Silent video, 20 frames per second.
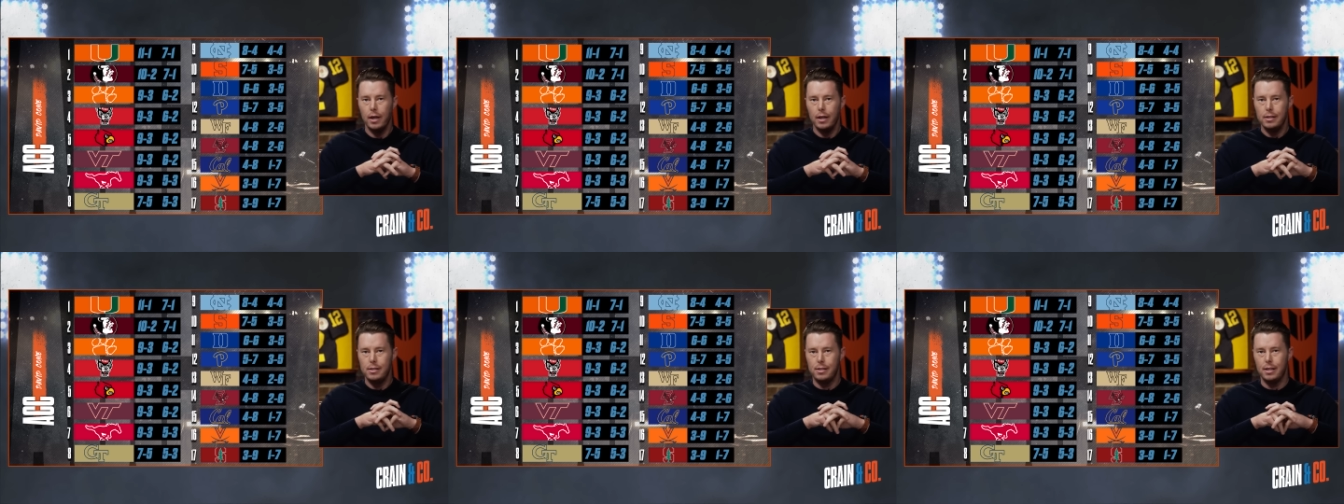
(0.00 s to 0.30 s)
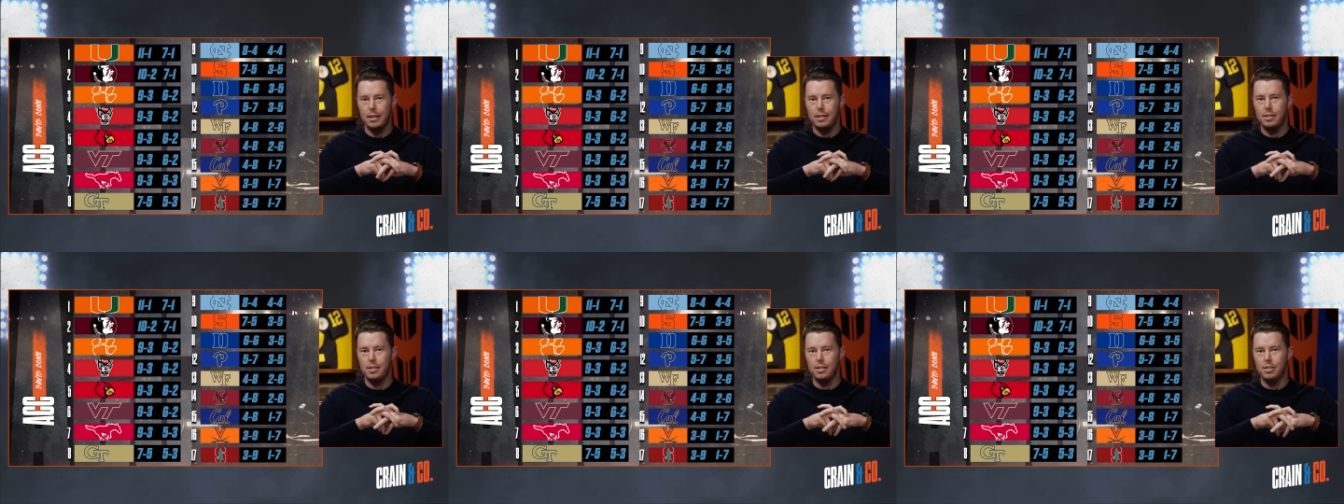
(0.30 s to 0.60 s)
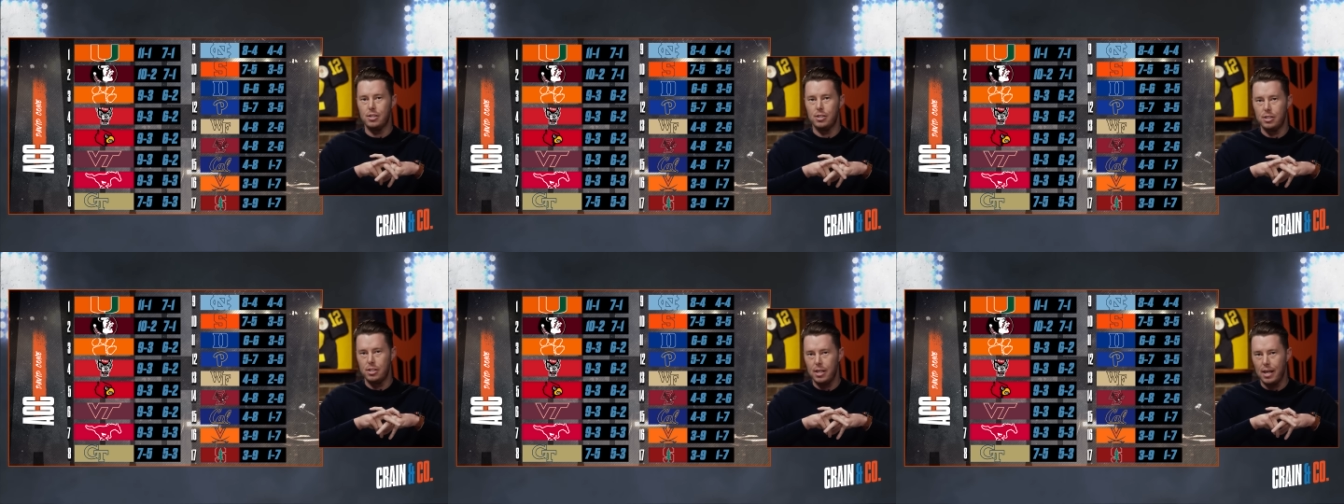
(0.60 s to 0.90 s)

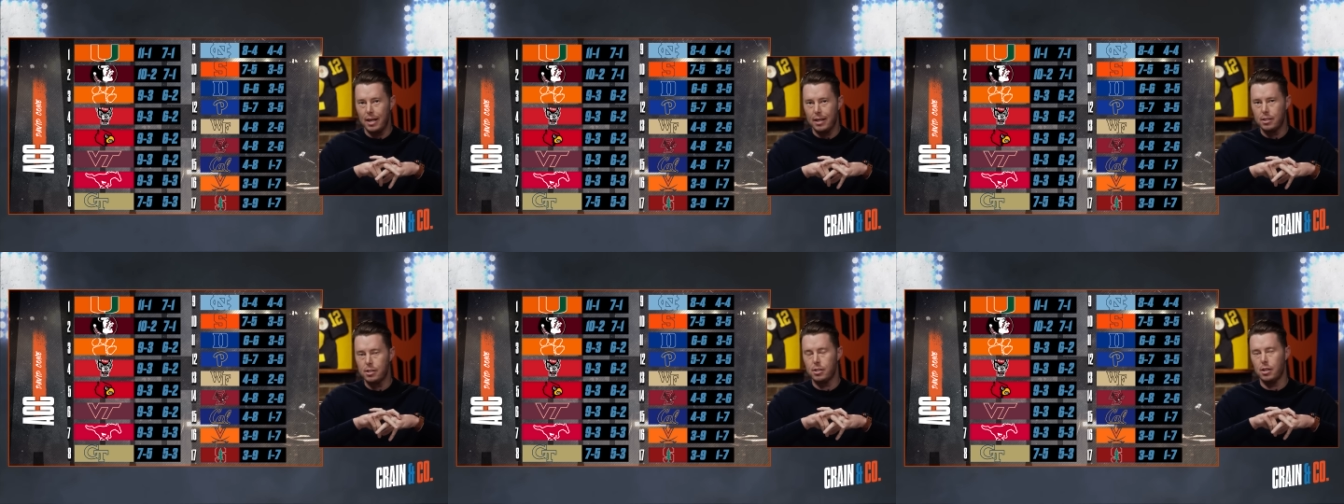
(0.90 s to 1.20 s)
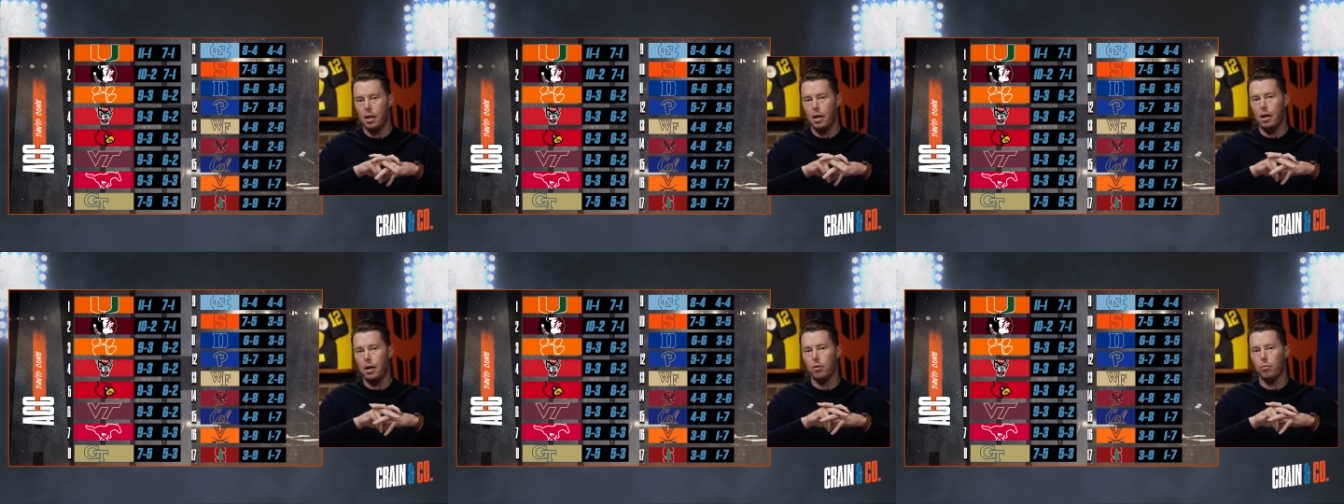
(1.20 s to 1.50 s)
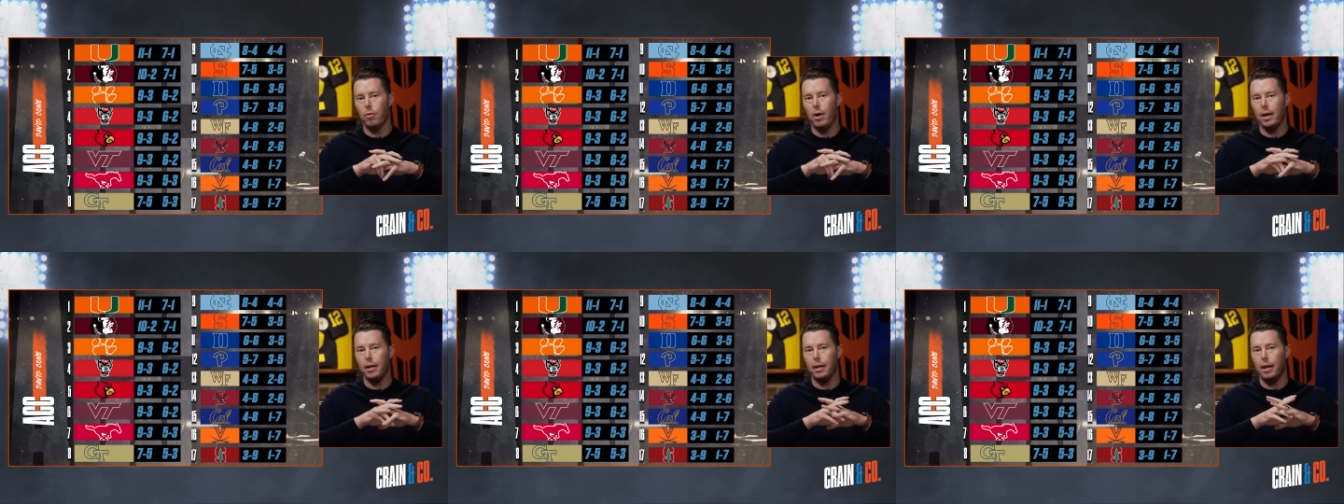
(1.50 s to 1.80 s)
6-6
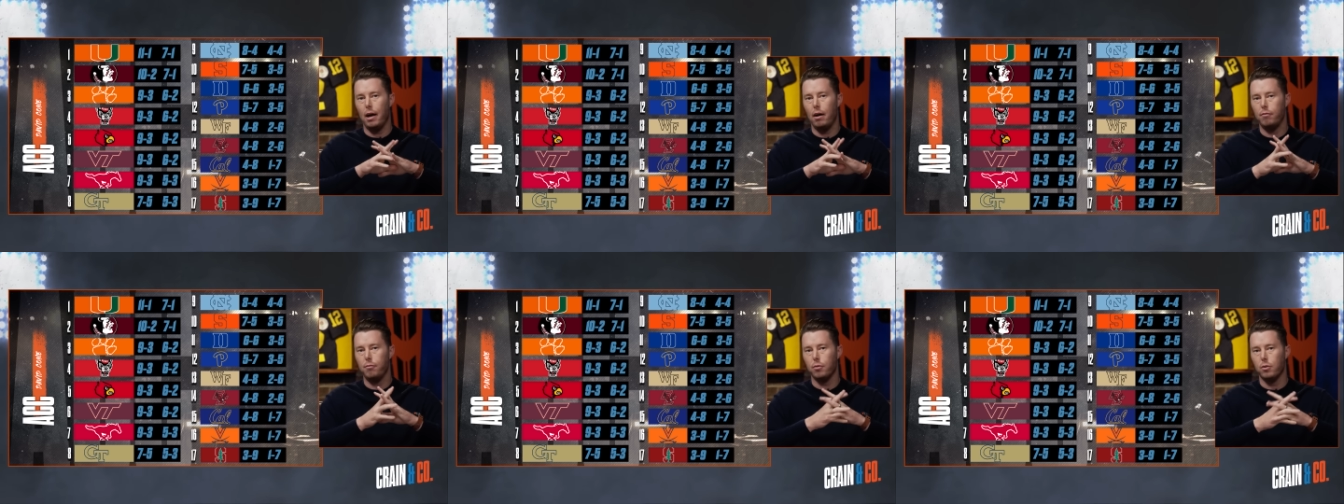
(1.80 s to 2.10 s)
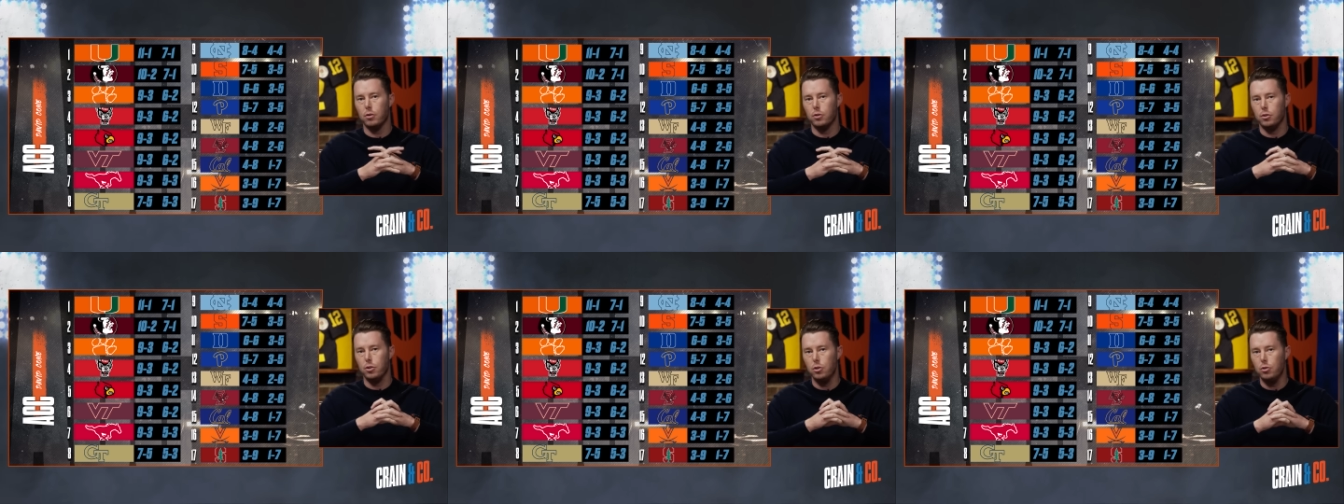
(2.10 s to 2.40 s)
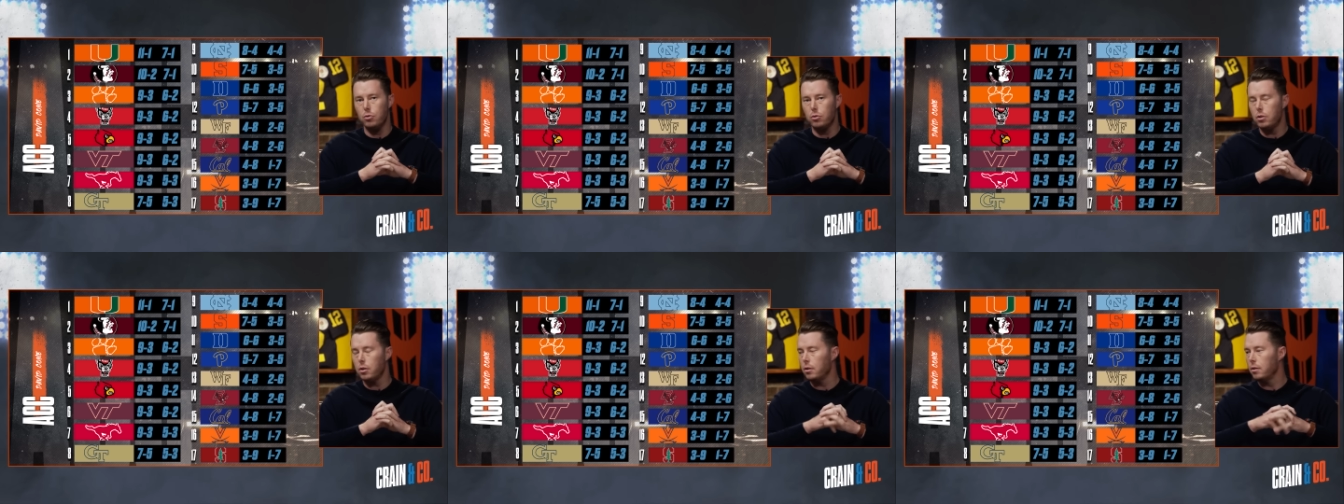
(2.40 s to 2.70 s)
right now for
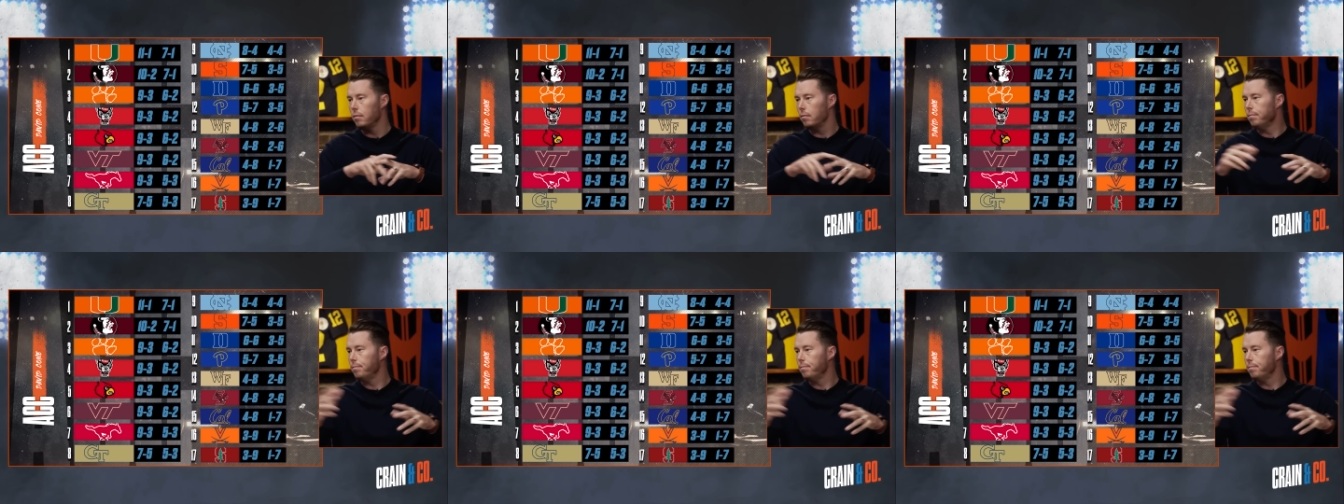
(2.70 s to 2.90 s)
Duke.